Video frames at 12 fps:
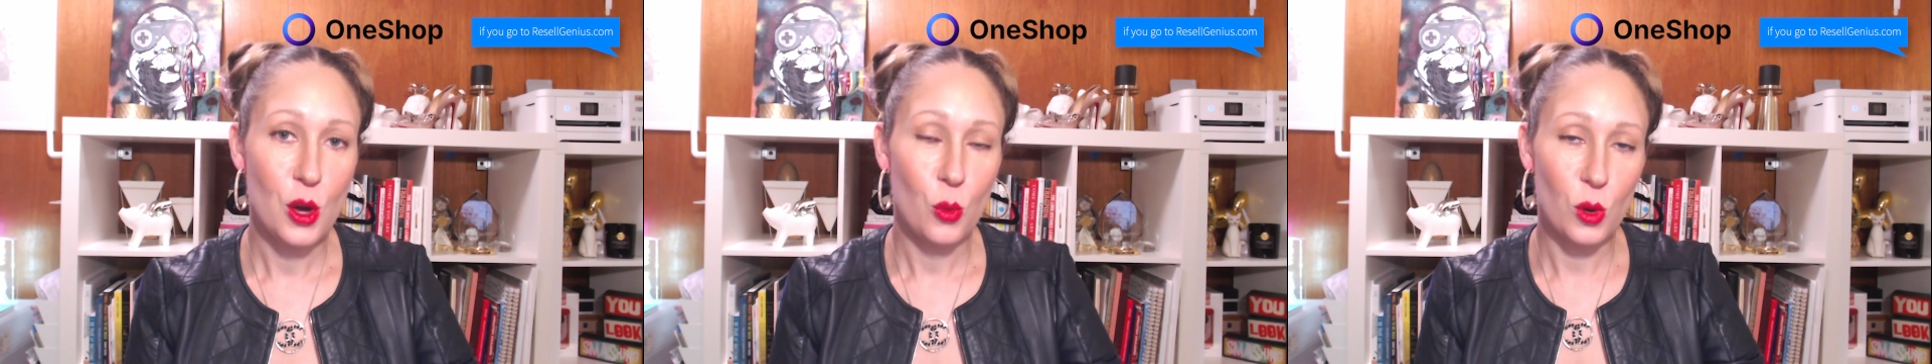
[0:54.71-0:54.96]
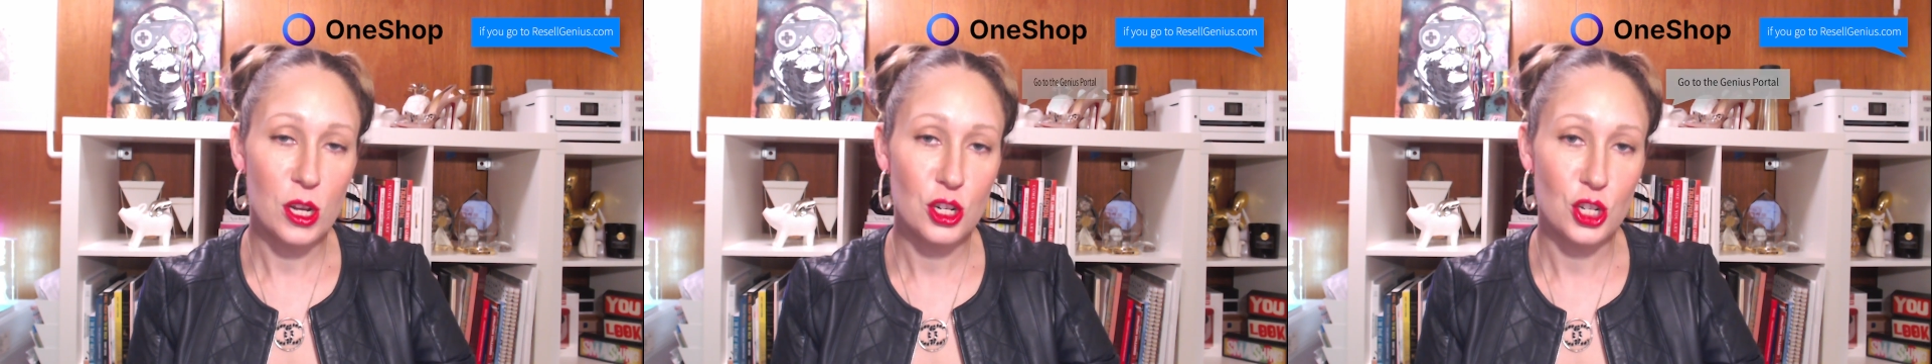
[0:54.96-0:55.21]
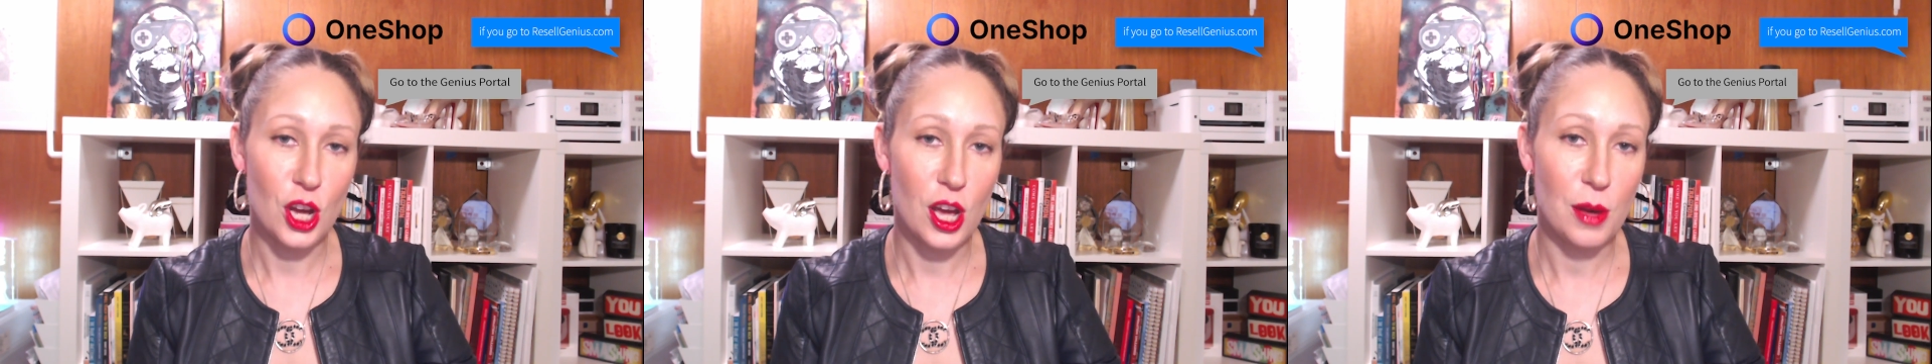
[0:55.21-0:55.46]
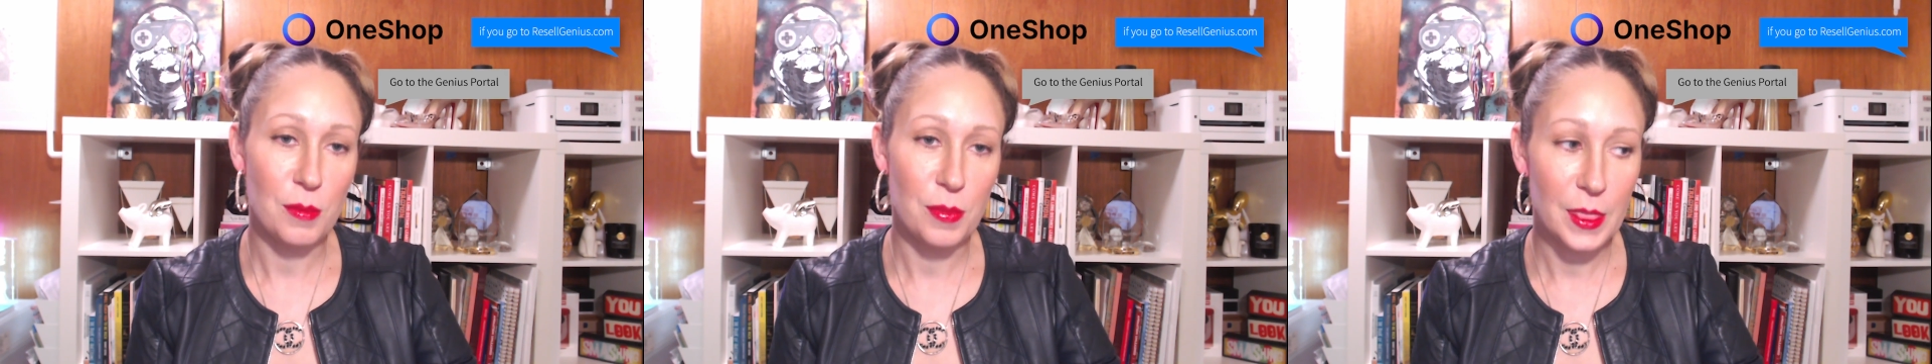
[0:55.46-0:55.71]
One
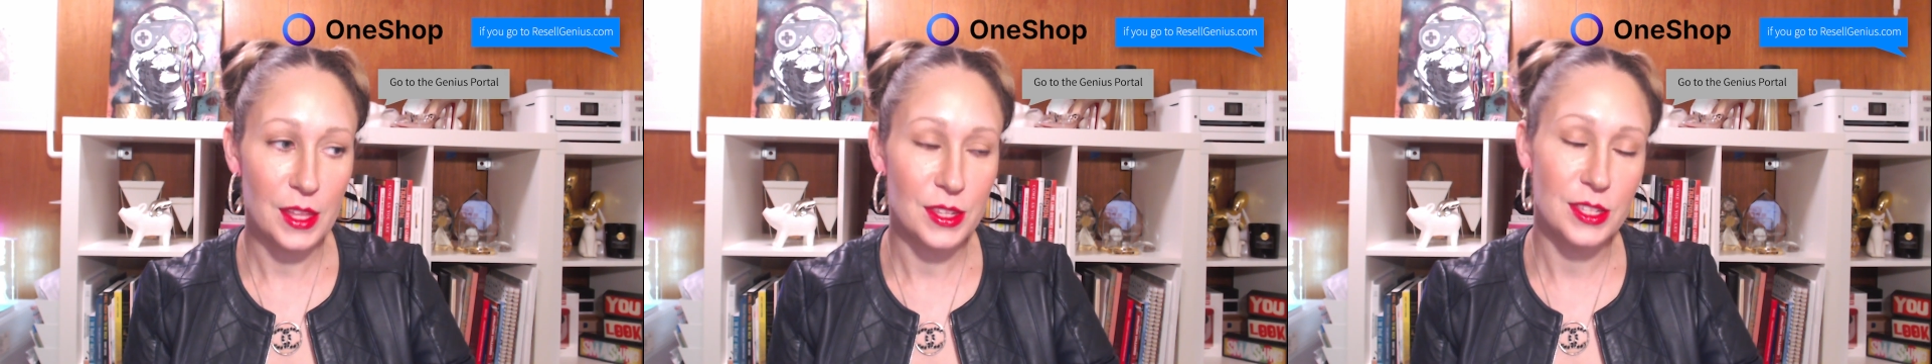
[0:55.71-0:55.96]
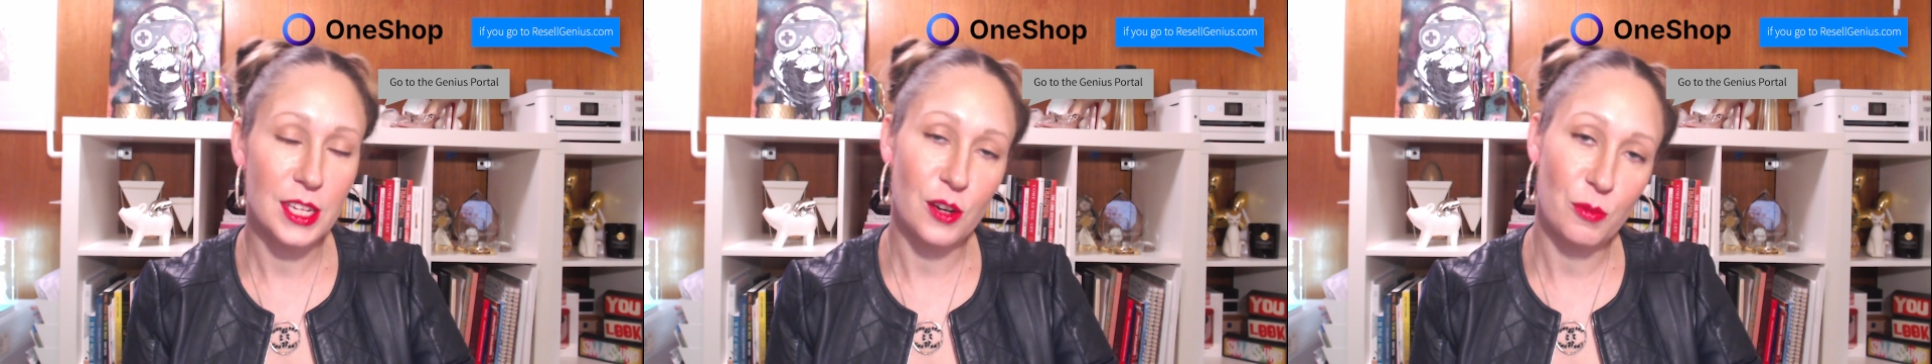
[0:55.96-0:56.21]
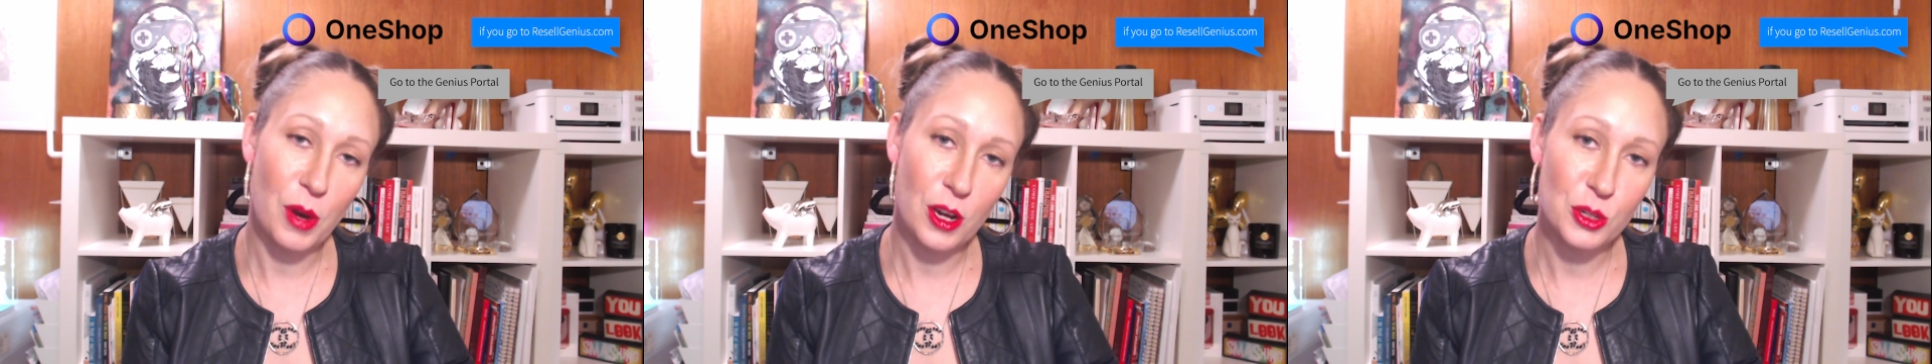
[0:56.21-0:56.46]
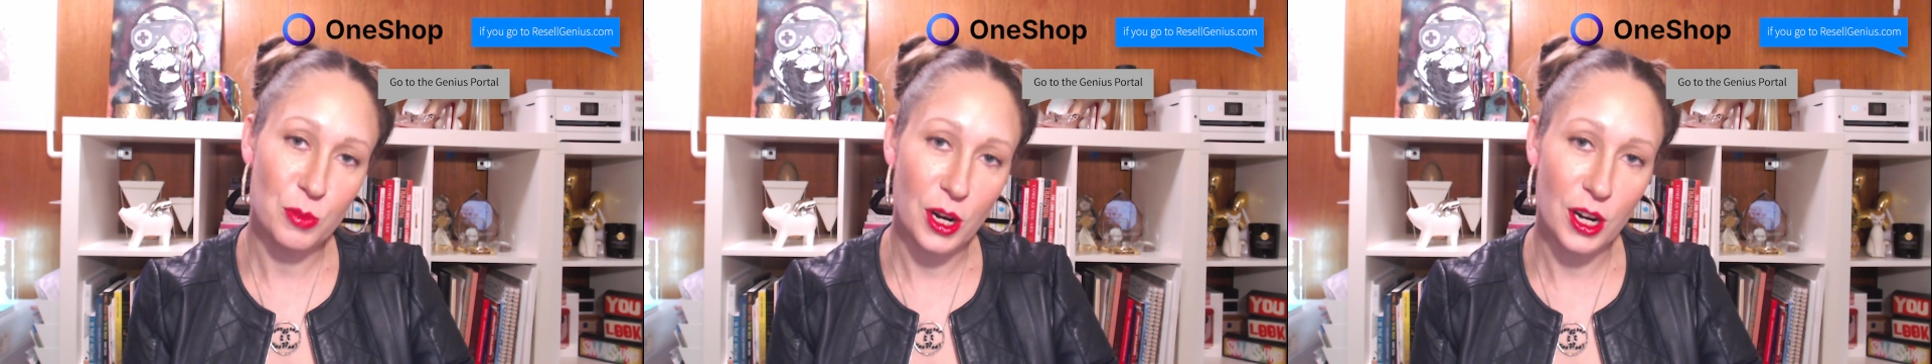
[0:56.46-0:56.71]
Shop instead of
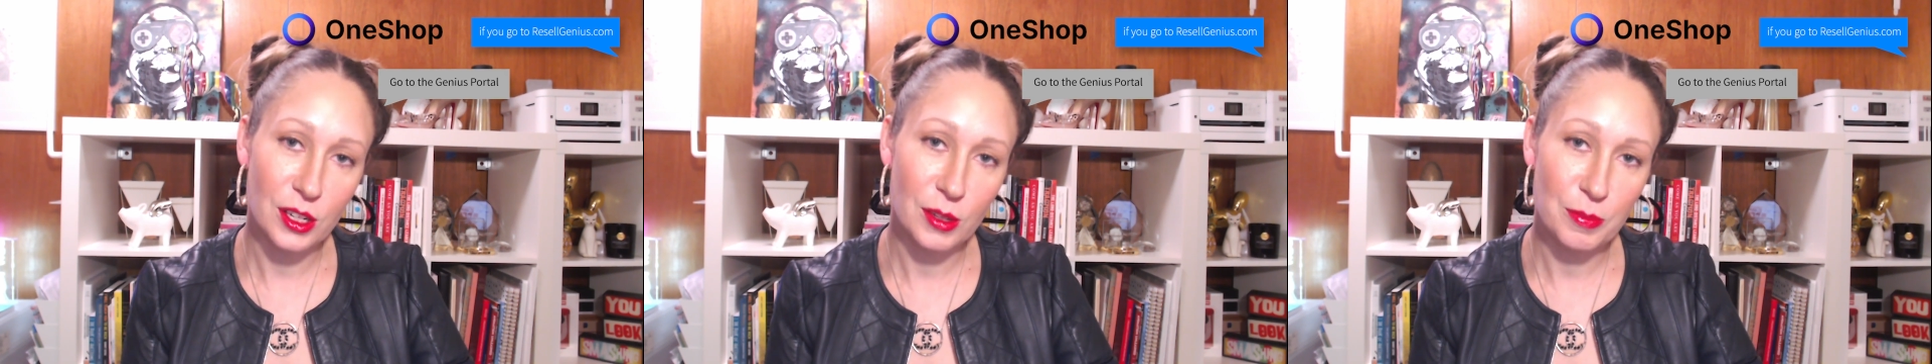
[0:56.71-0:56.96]
Poshmark,